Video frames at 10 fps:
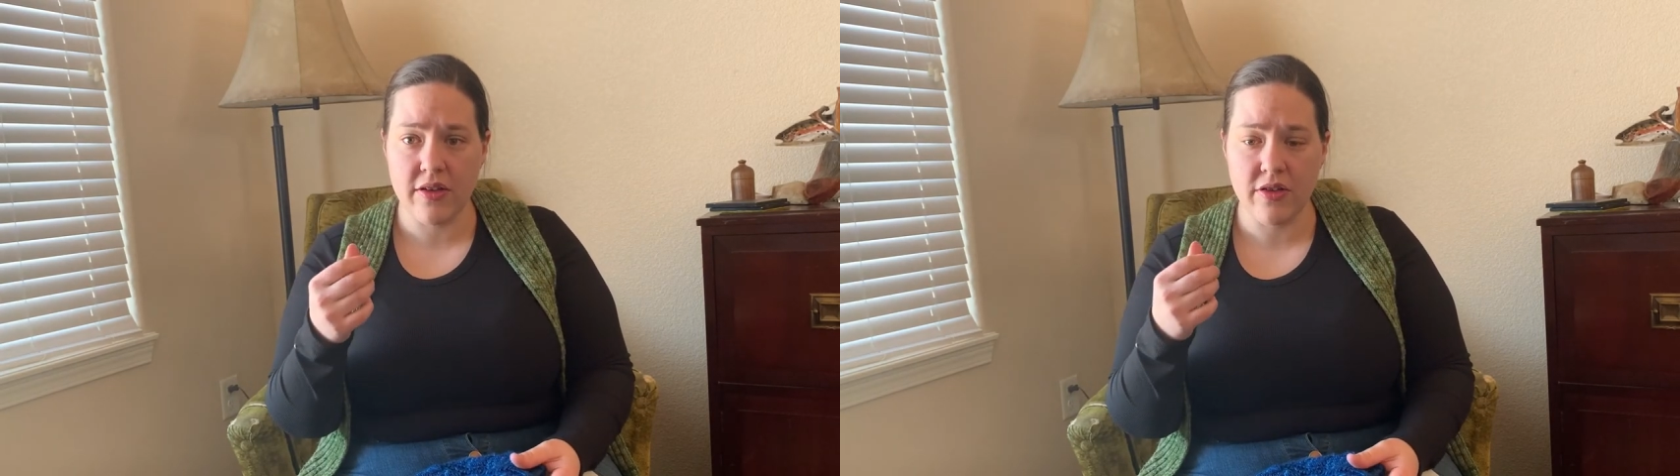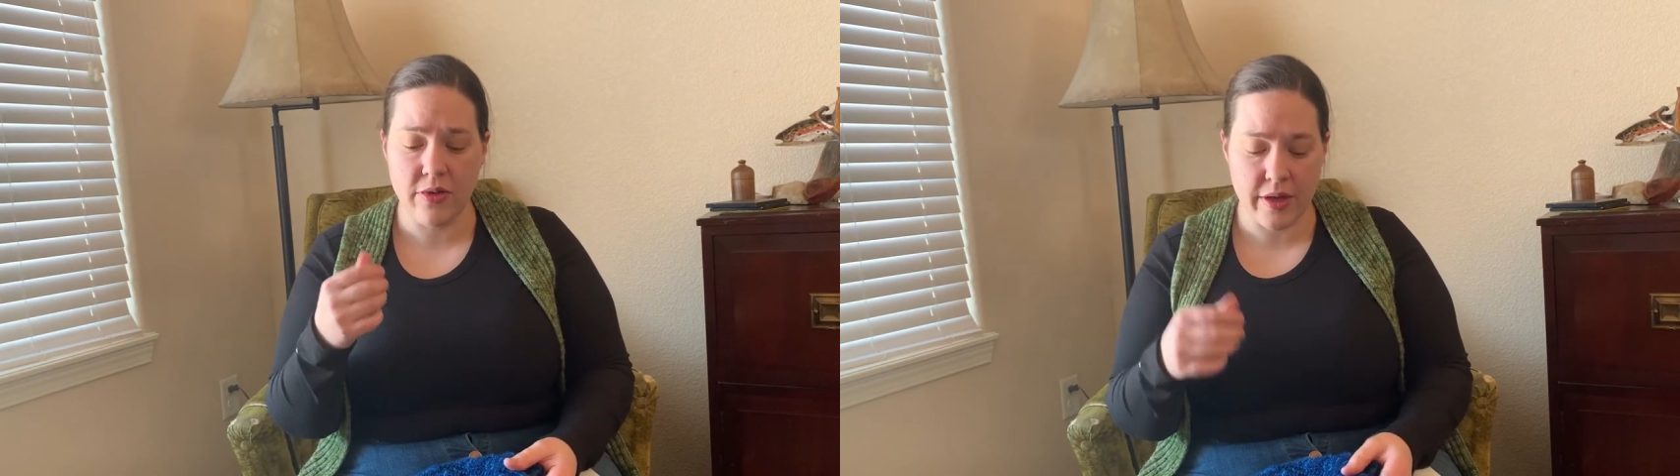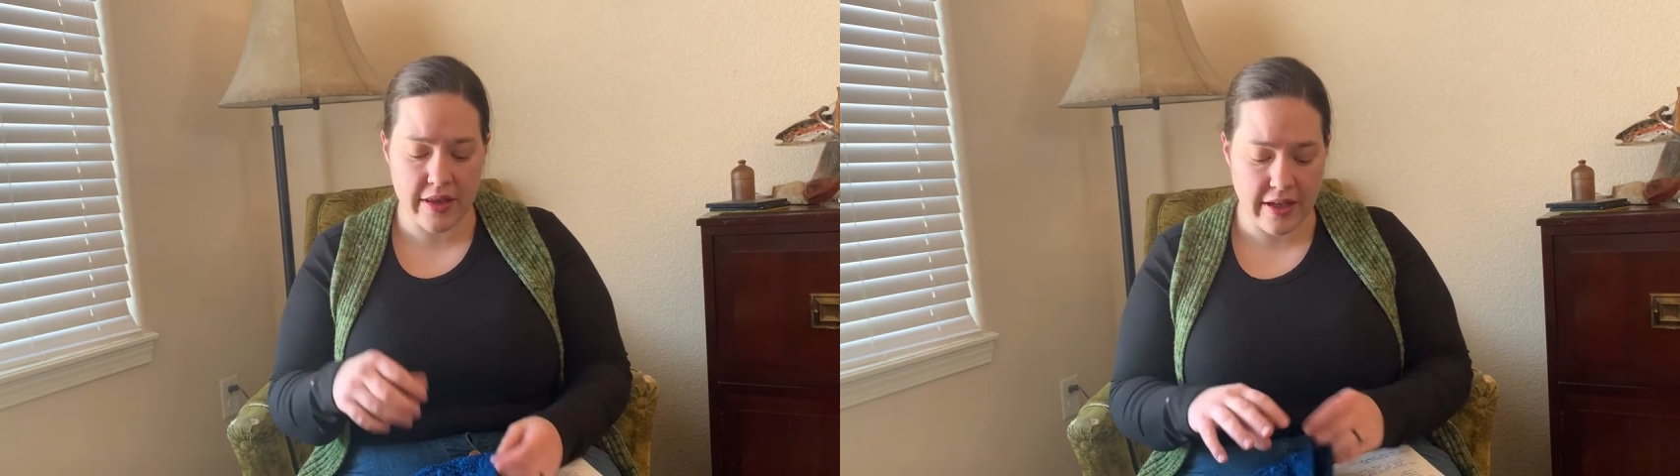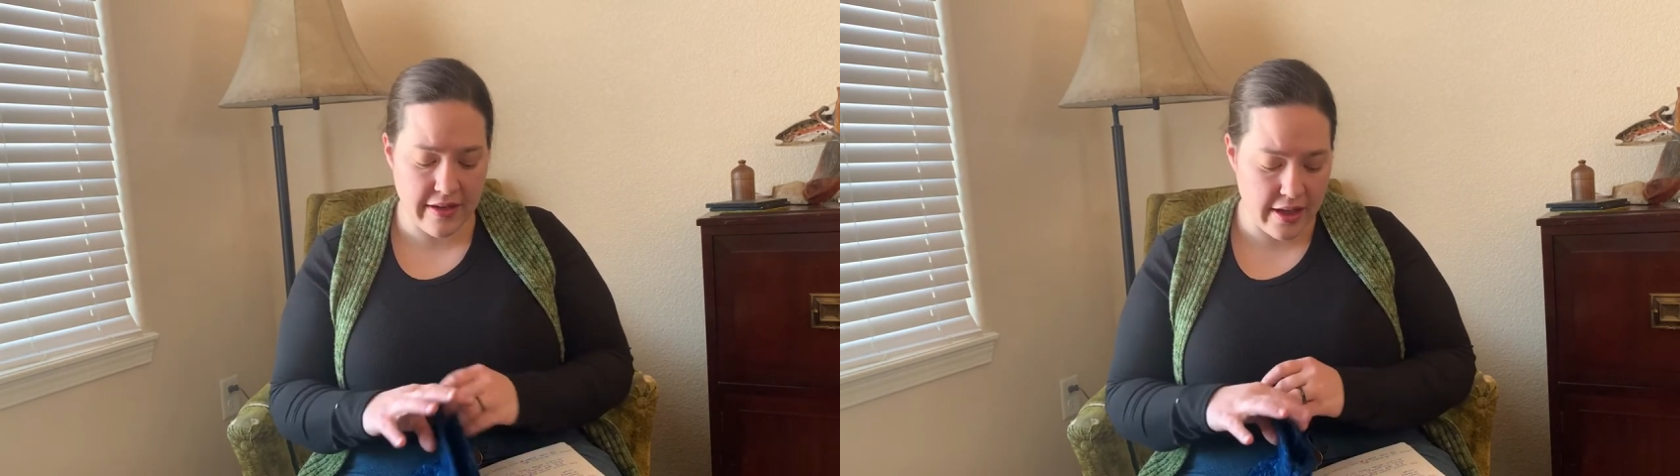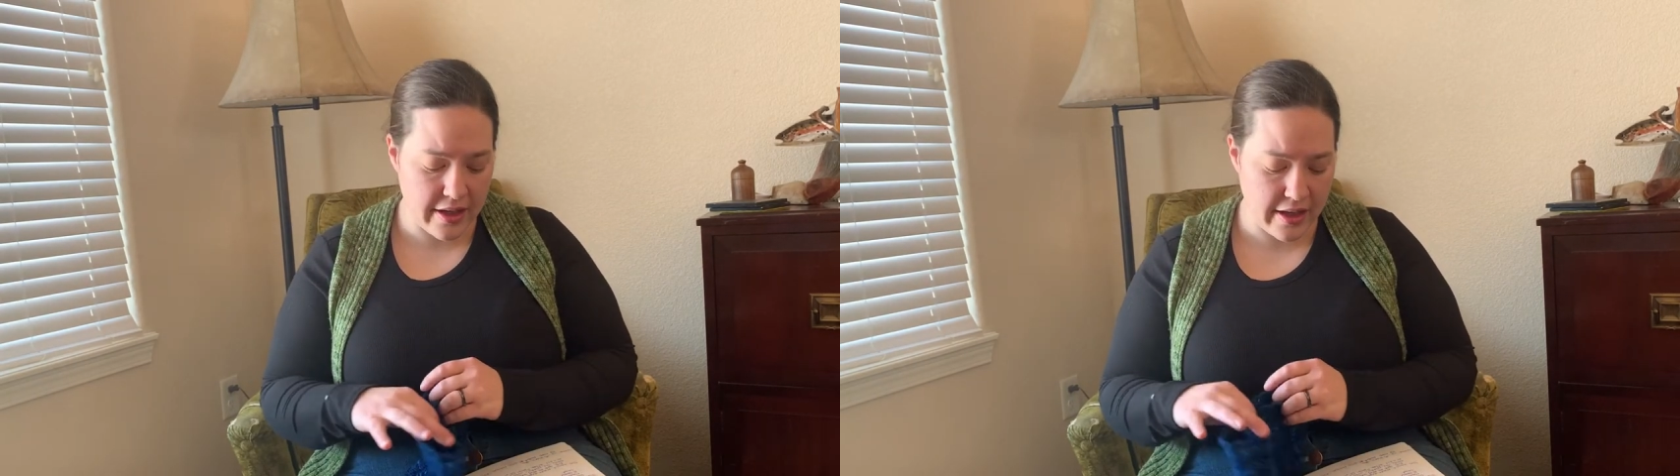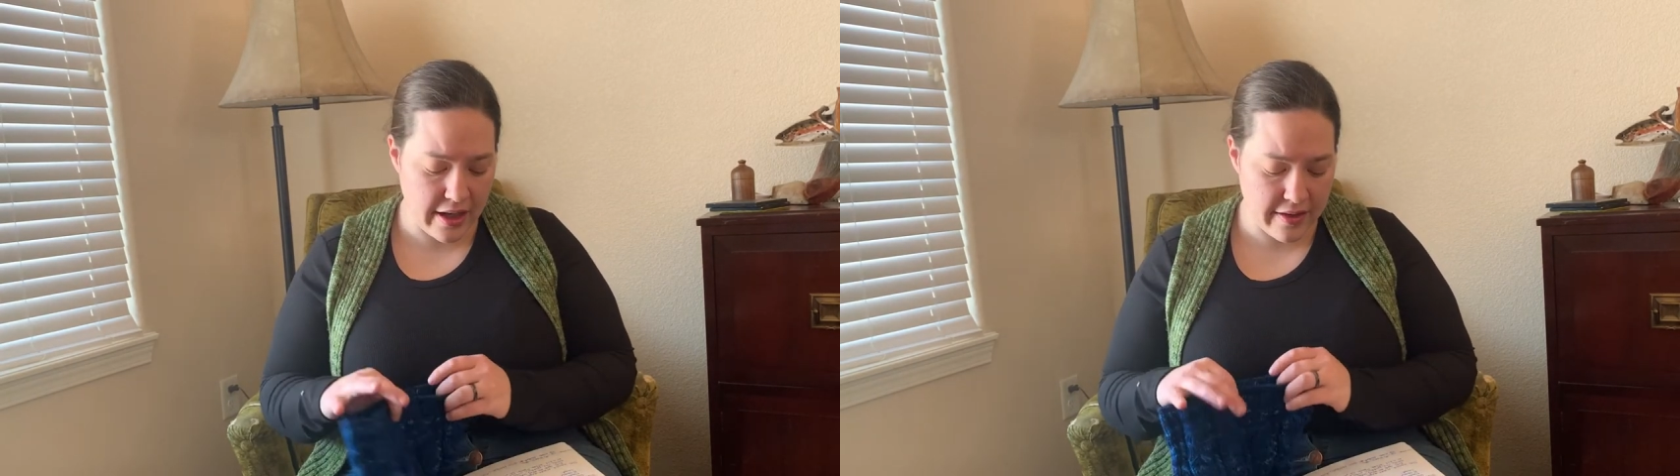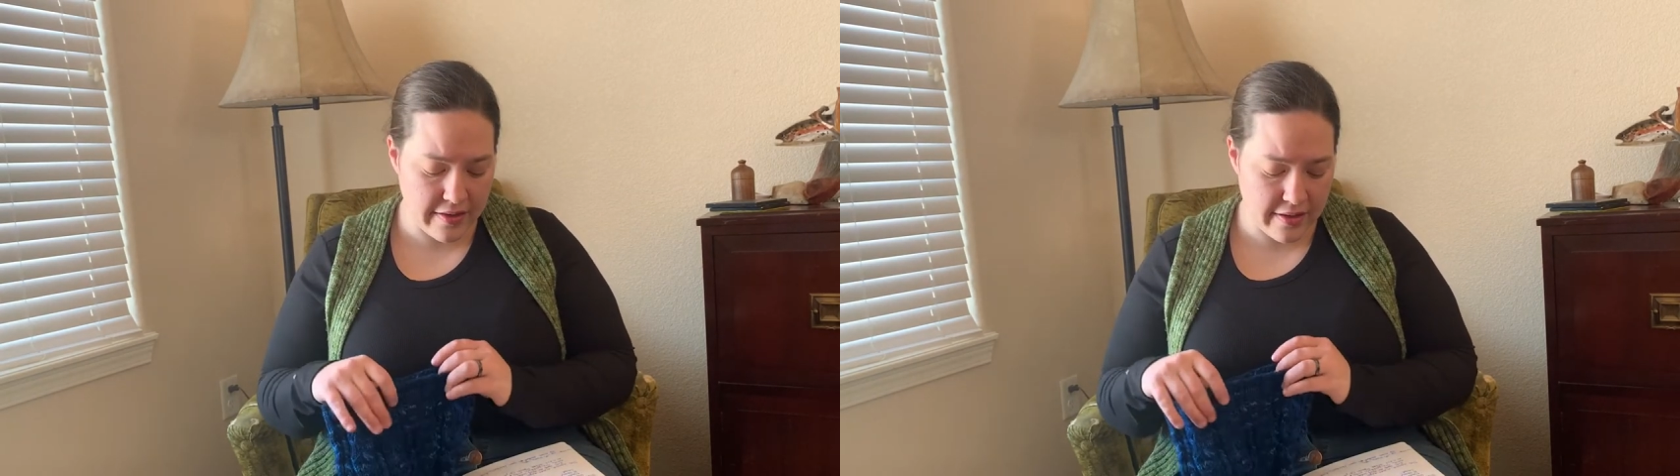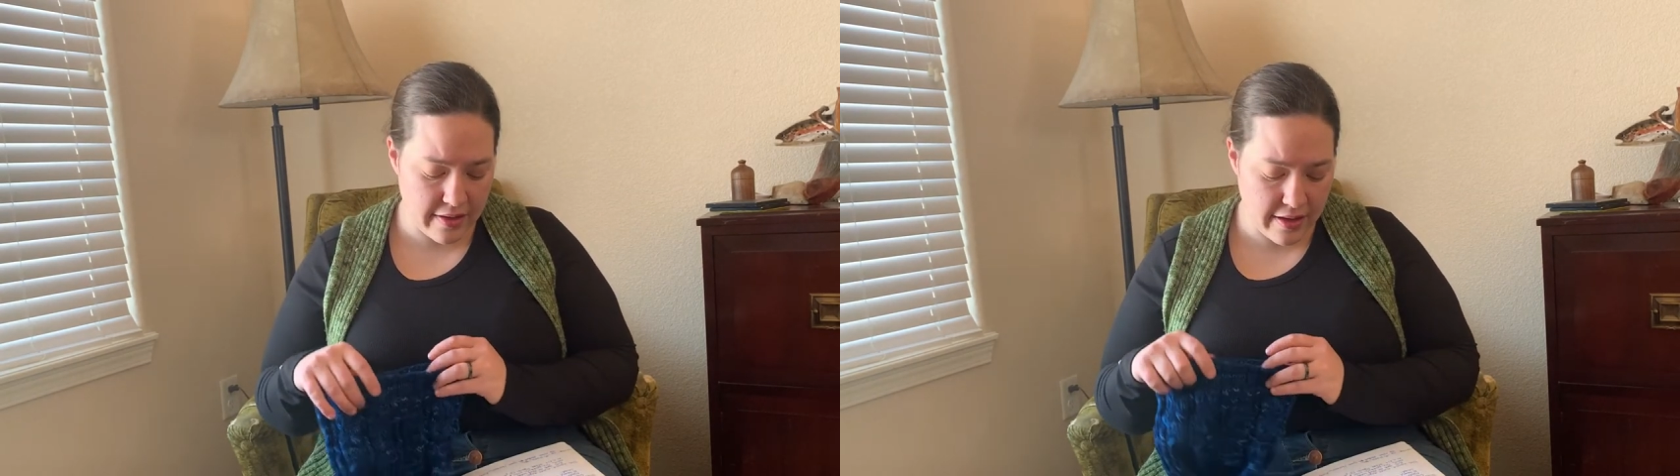doing the Italian cast
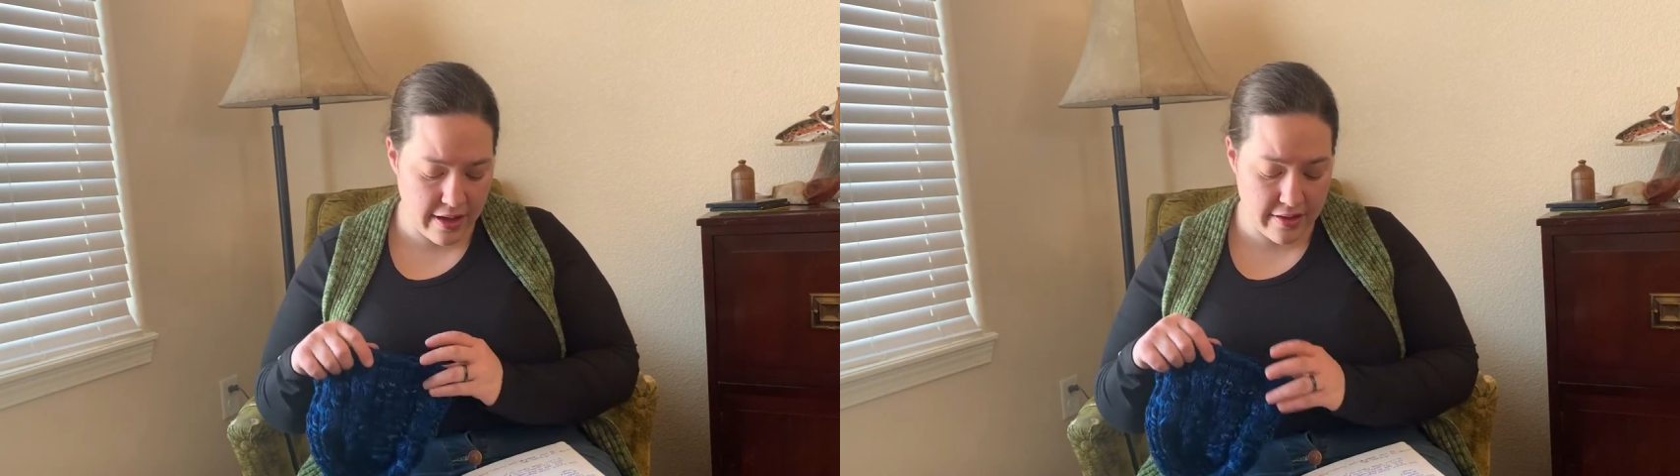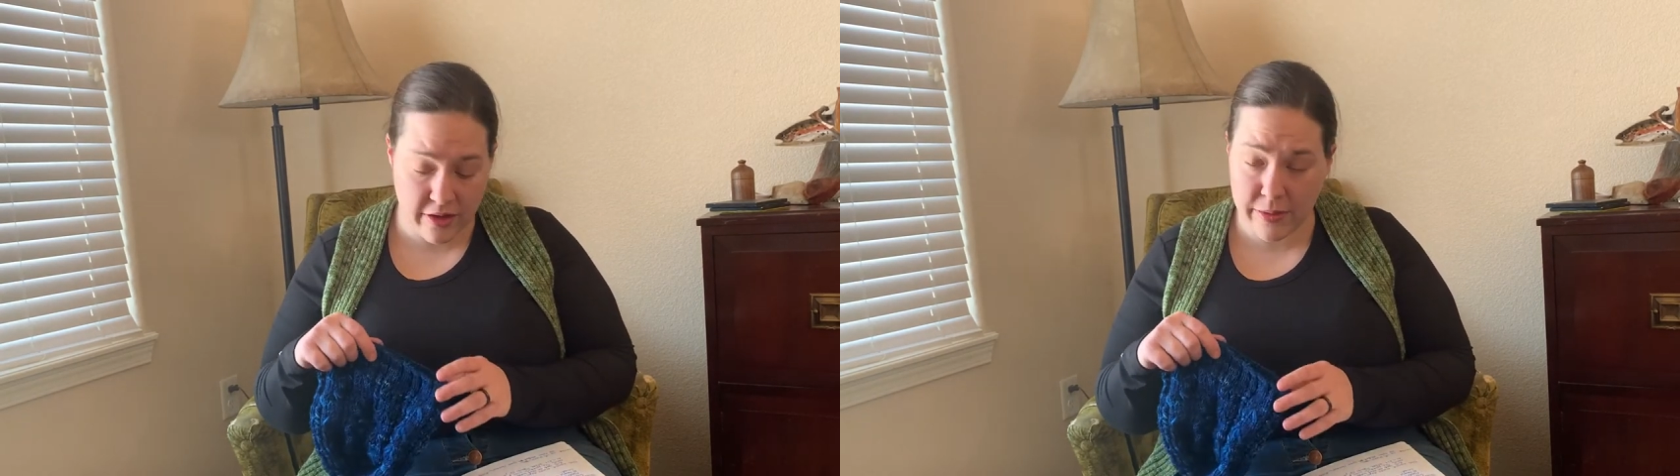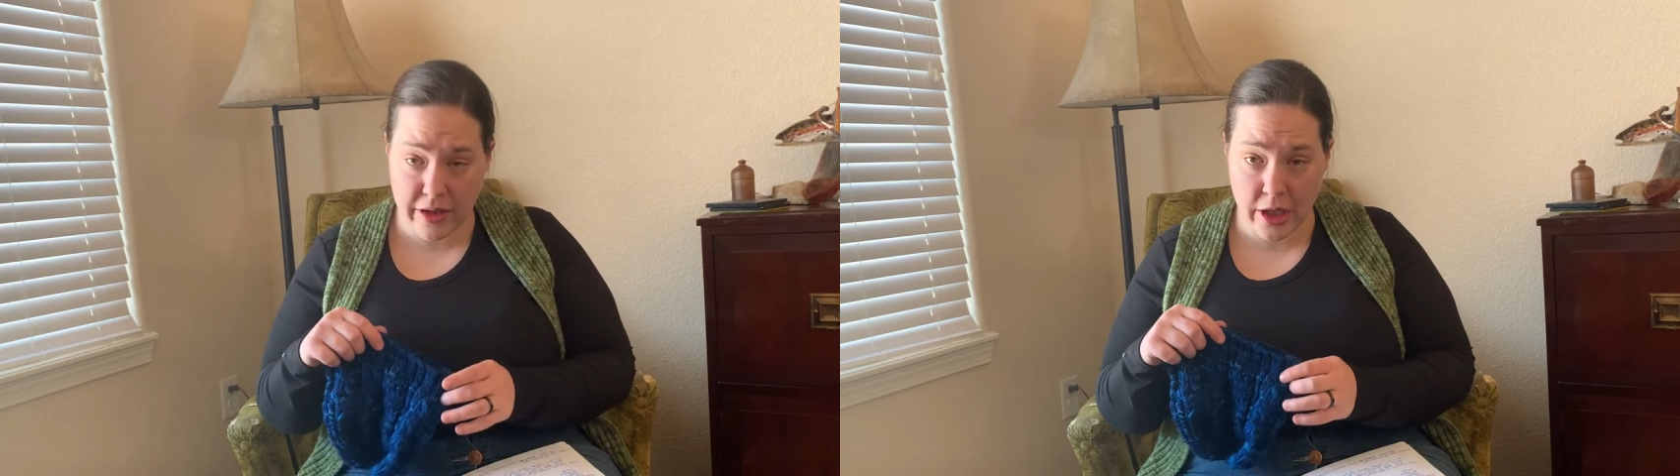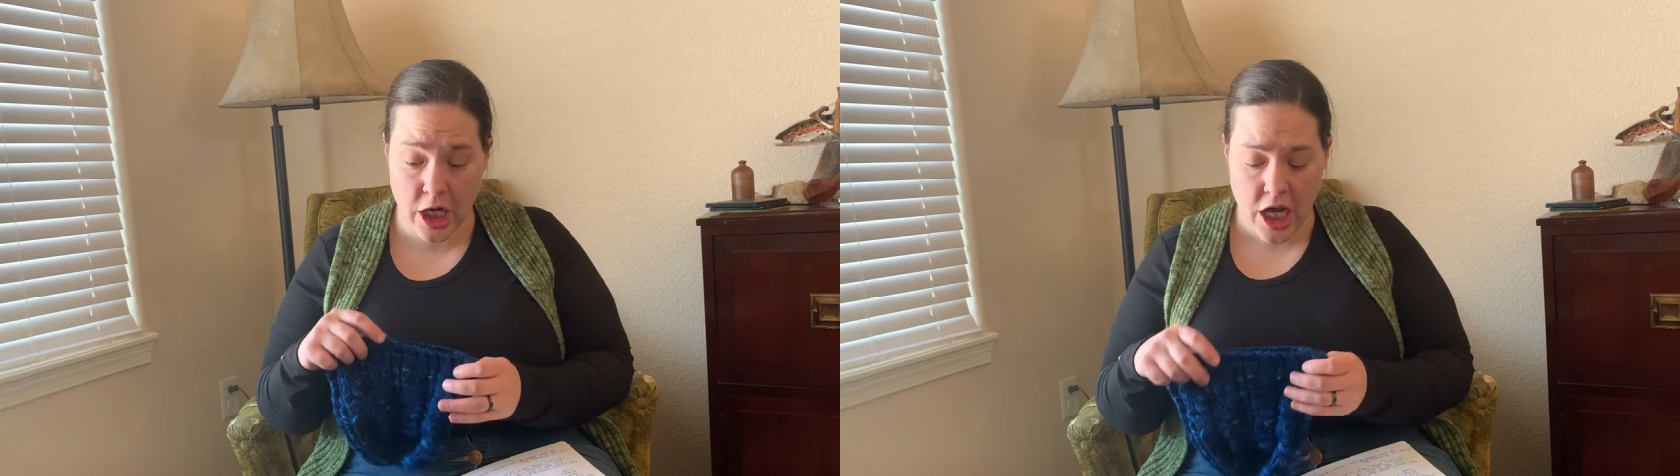tubular.